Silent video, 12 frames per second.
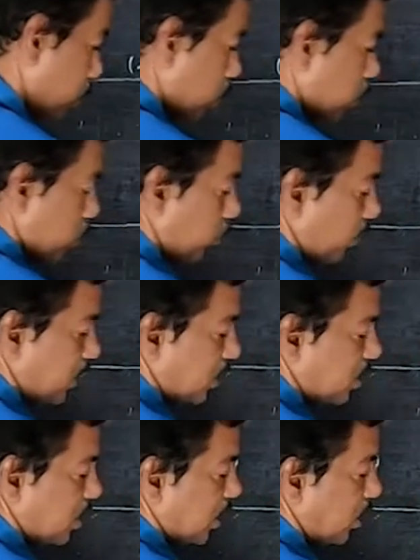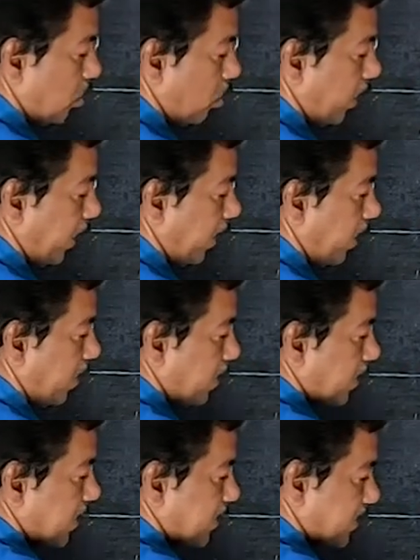So which is 0 here?
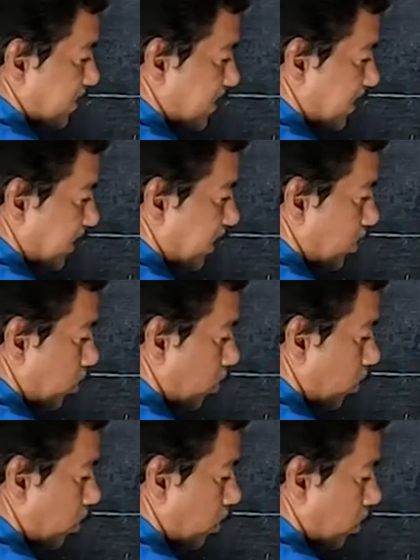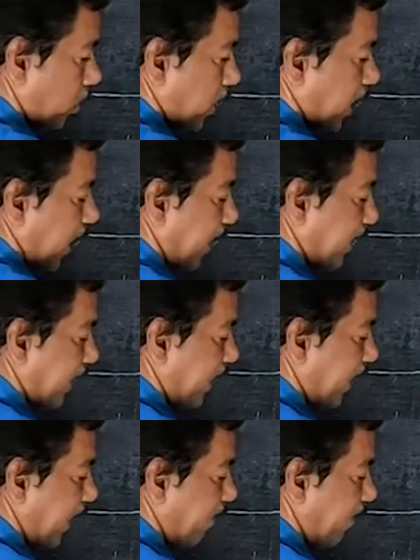0, and
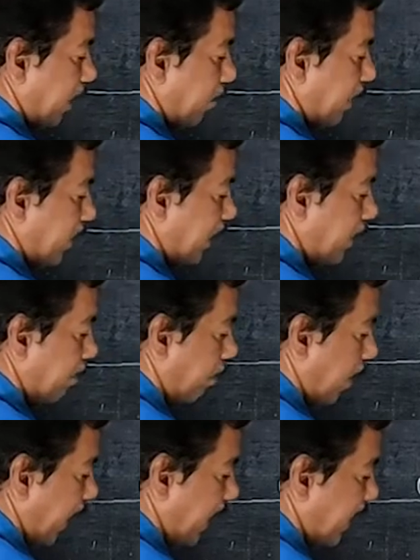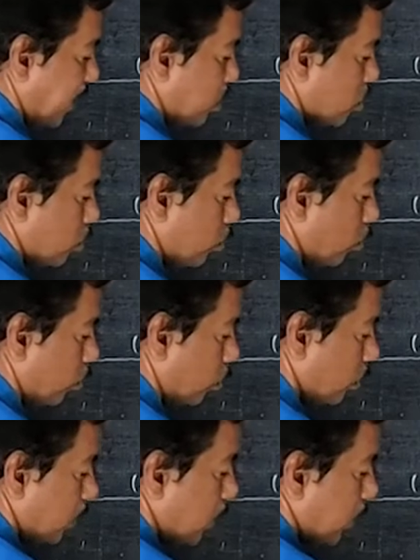here will be that -2.
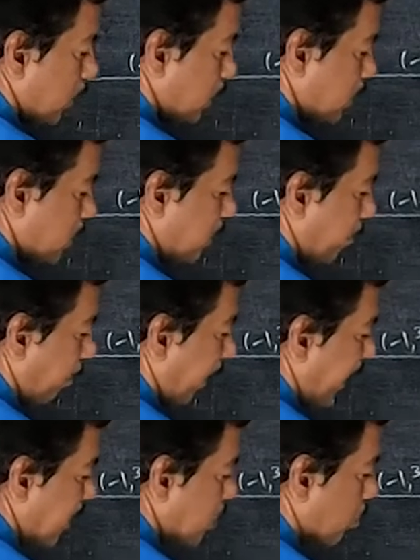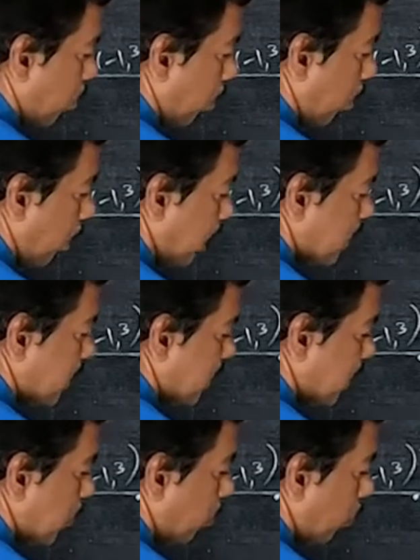This is the place called as
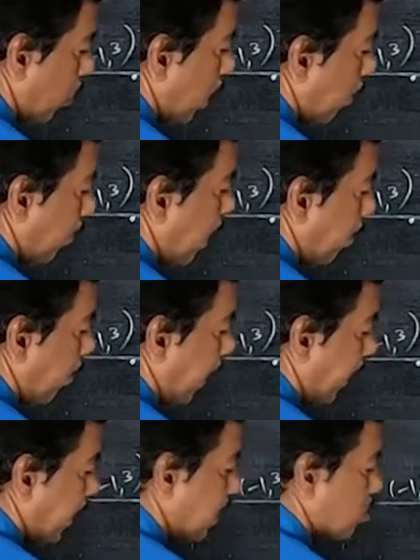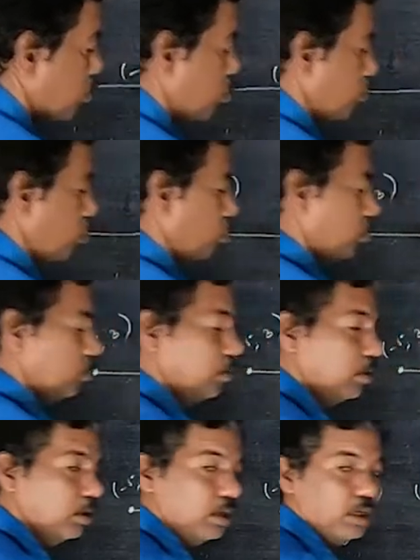0, -2.
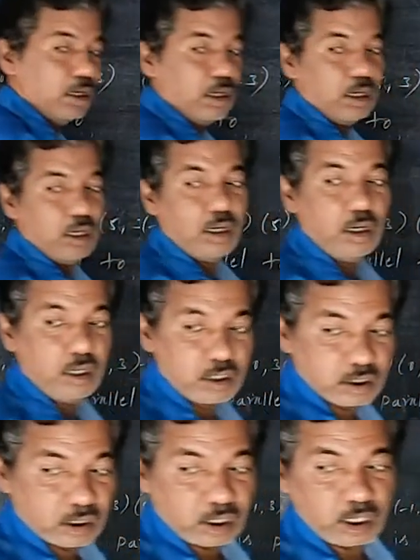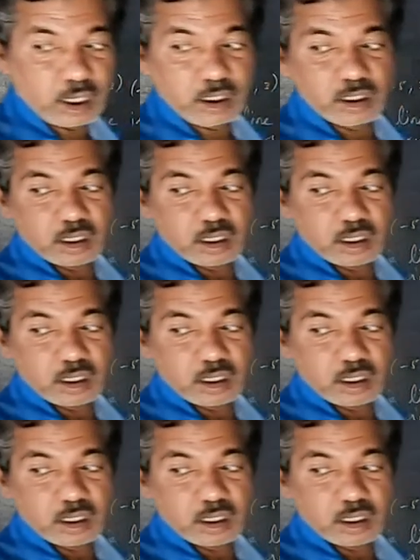It's clear?